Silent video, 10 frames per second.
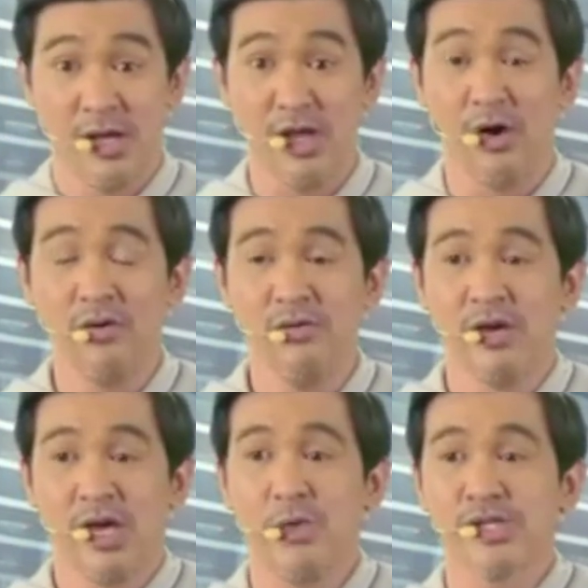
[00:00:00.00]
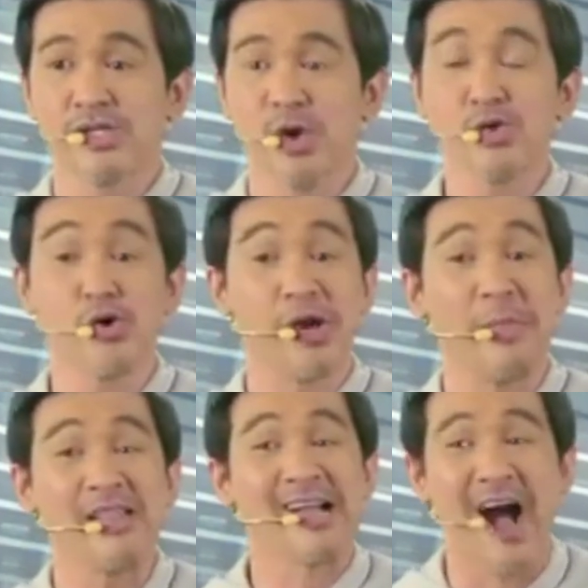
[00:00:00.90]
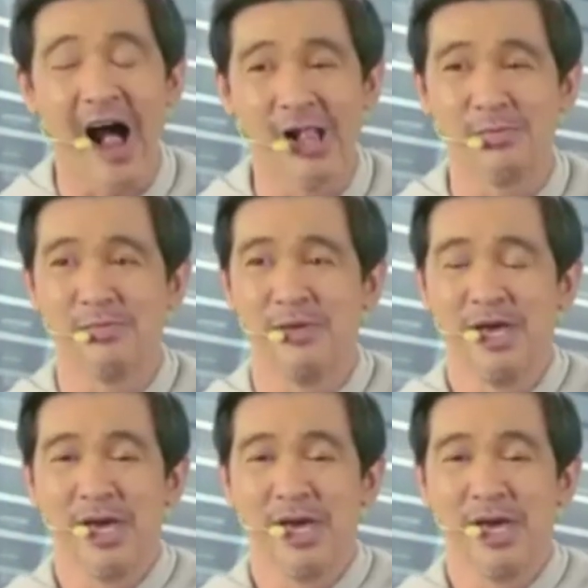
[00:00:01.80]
known to remain calm.